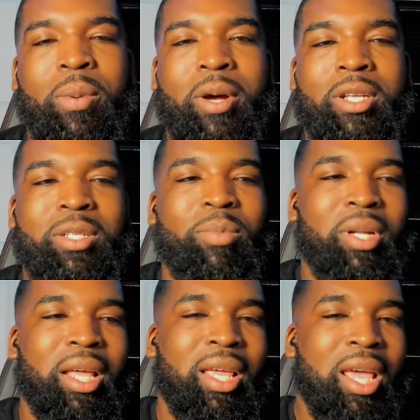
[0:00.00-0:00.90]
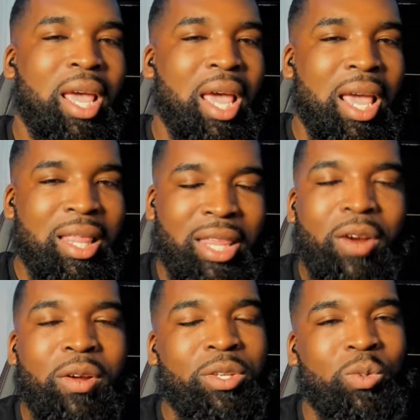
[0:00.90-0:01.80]
pauses, but like there
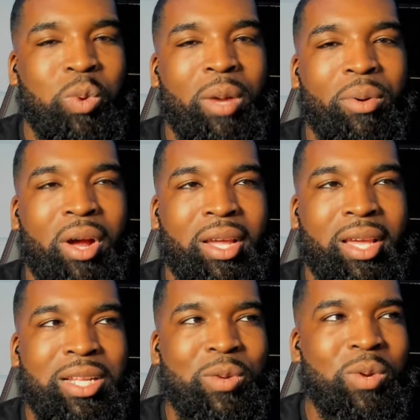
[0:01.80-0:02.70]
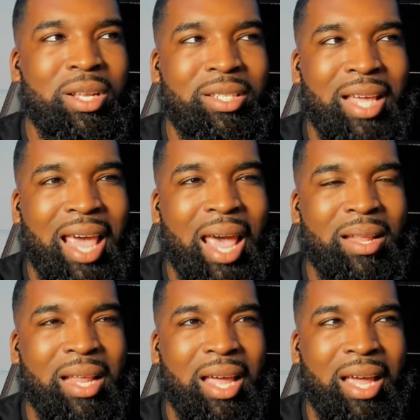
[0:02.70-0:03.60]
was just one podcast I want to say had
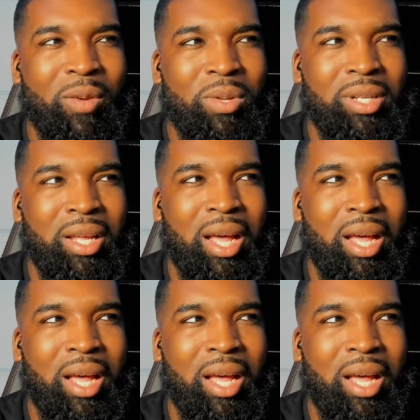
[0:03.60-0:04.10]
like it was a,